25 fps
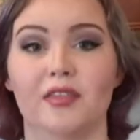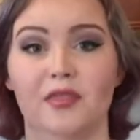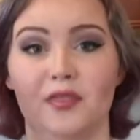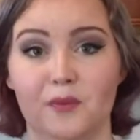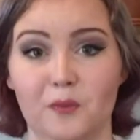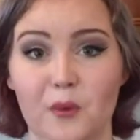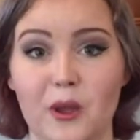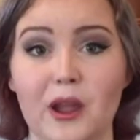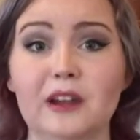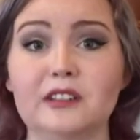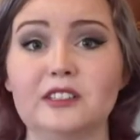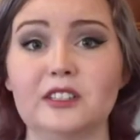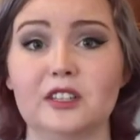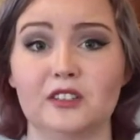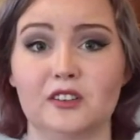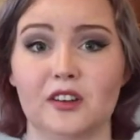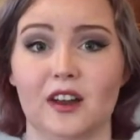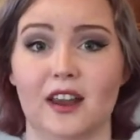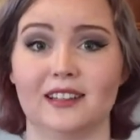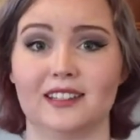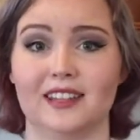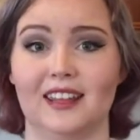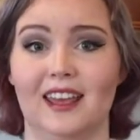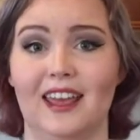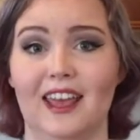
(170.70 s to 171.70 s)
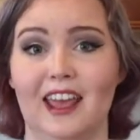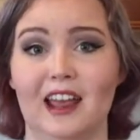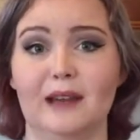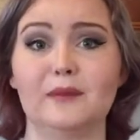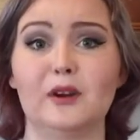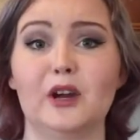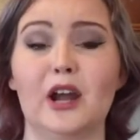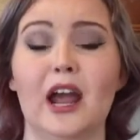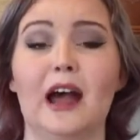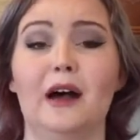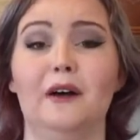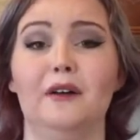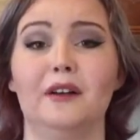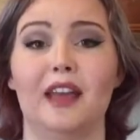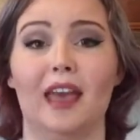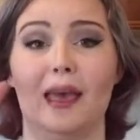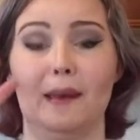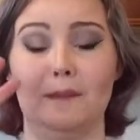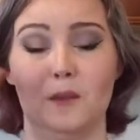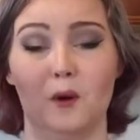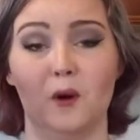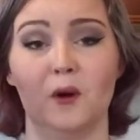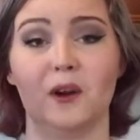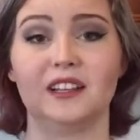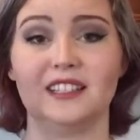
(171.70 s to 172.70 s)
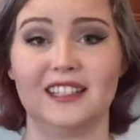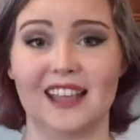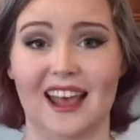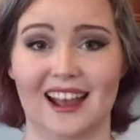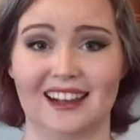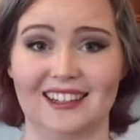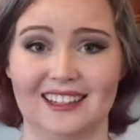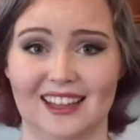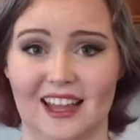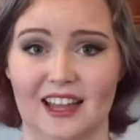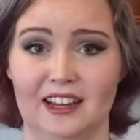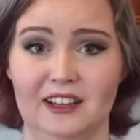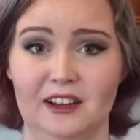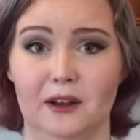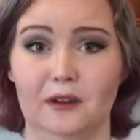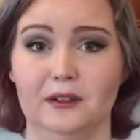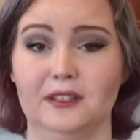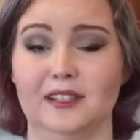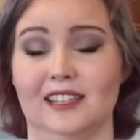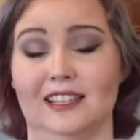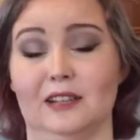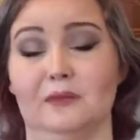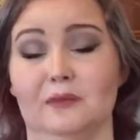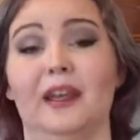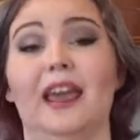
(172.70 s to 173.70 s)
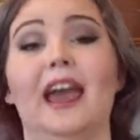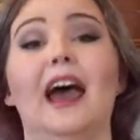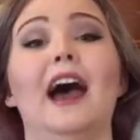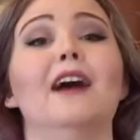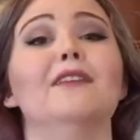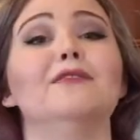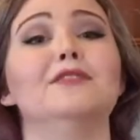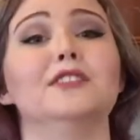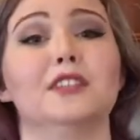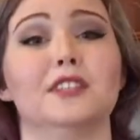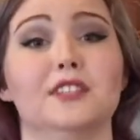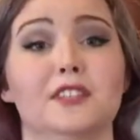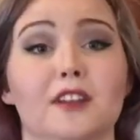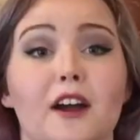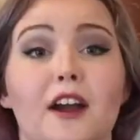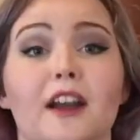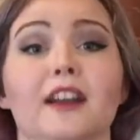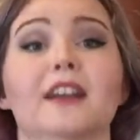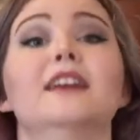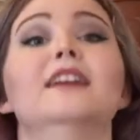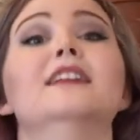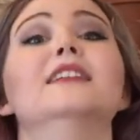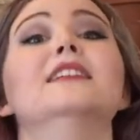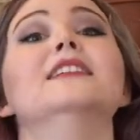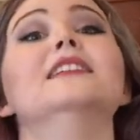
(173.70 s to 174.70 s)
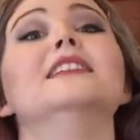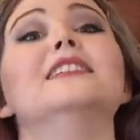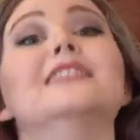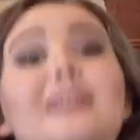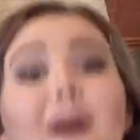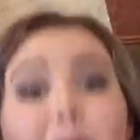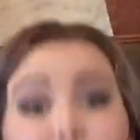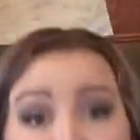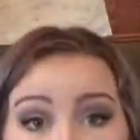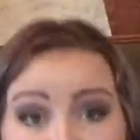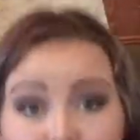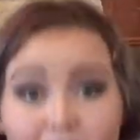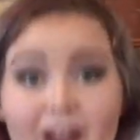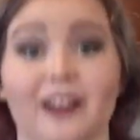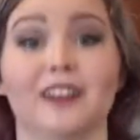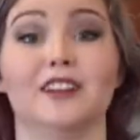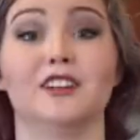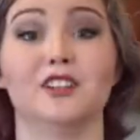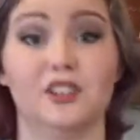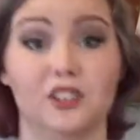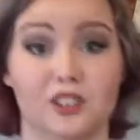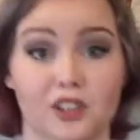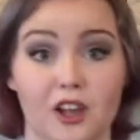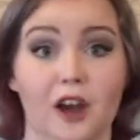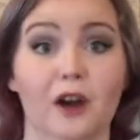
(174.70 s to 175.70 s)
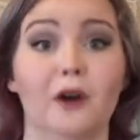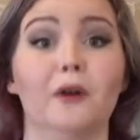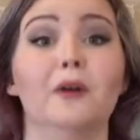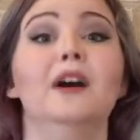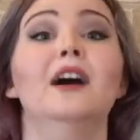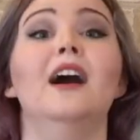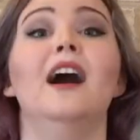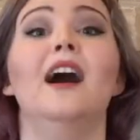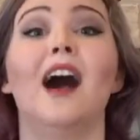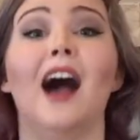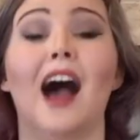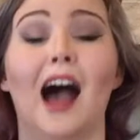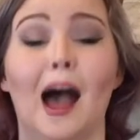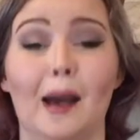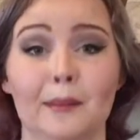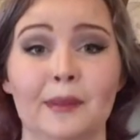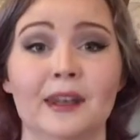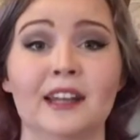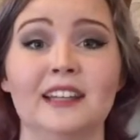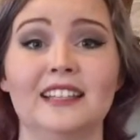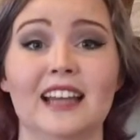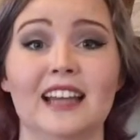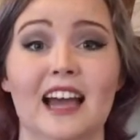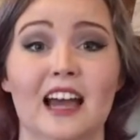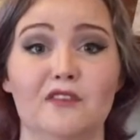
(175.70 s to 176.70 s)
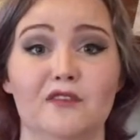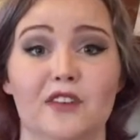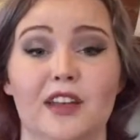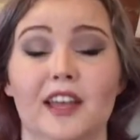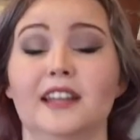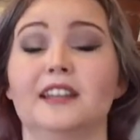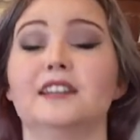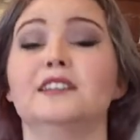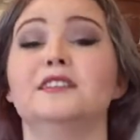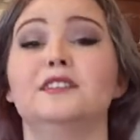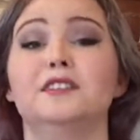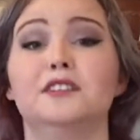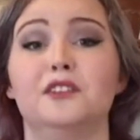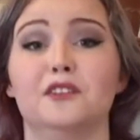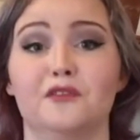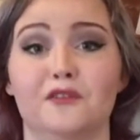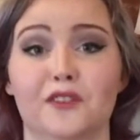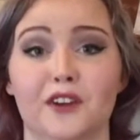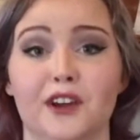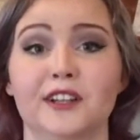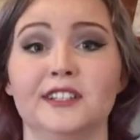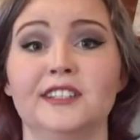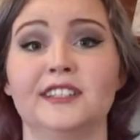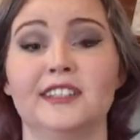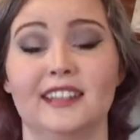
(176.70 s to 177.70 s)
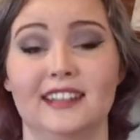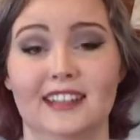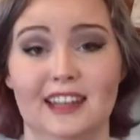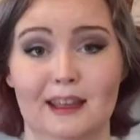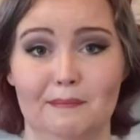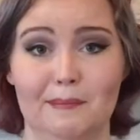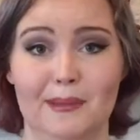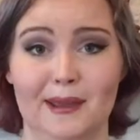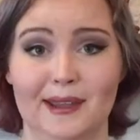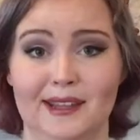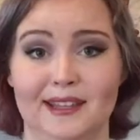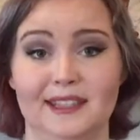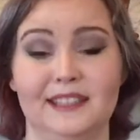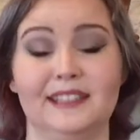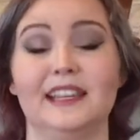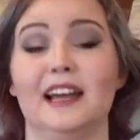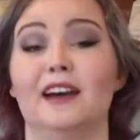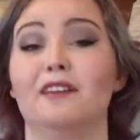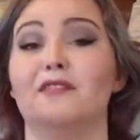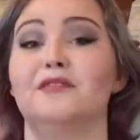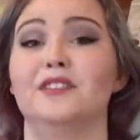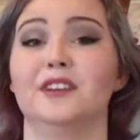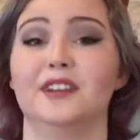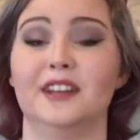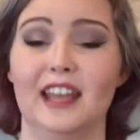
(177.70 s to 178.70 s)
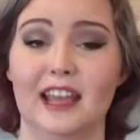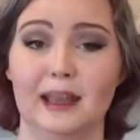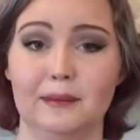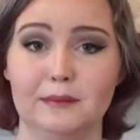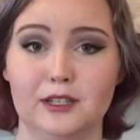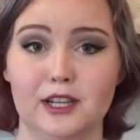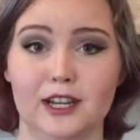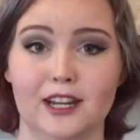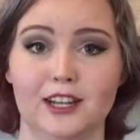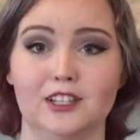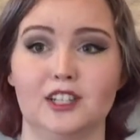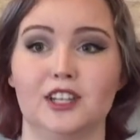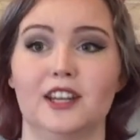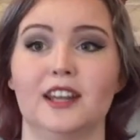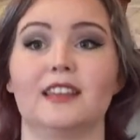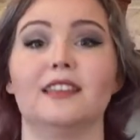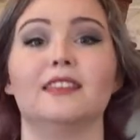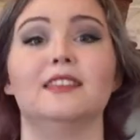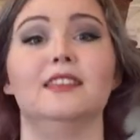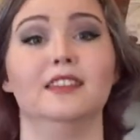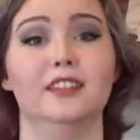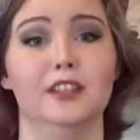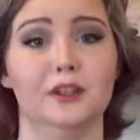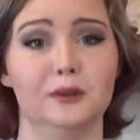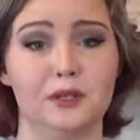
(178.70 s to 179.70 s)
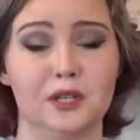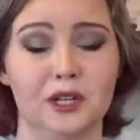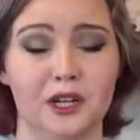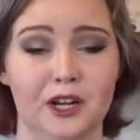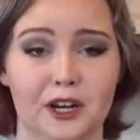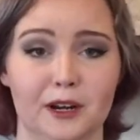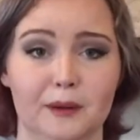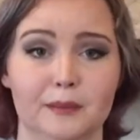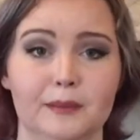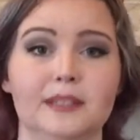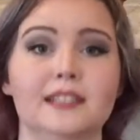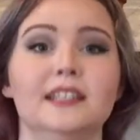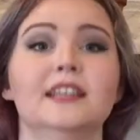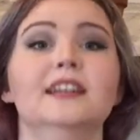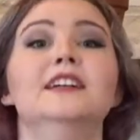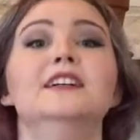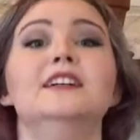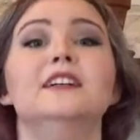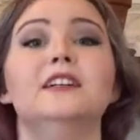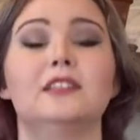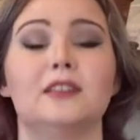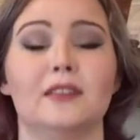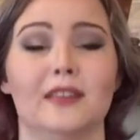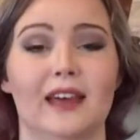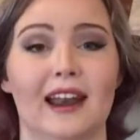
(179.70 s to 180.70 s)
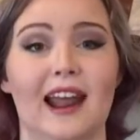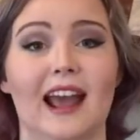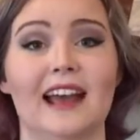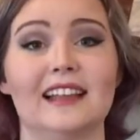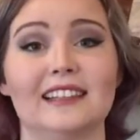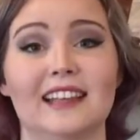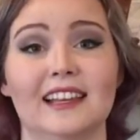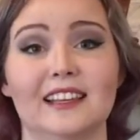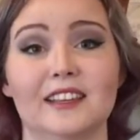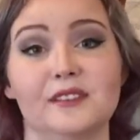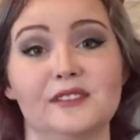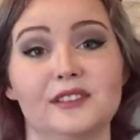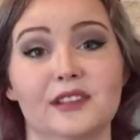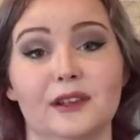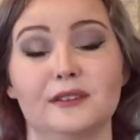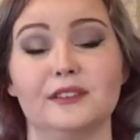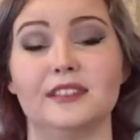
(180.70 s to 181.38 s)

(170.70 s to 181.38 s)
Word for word: We are just trying to hammer out a more exact diagnosis, and we have to start somewhere. So I'm going to dive in to first the nitpicky stuff, the name changing, the new terms, so that as I use those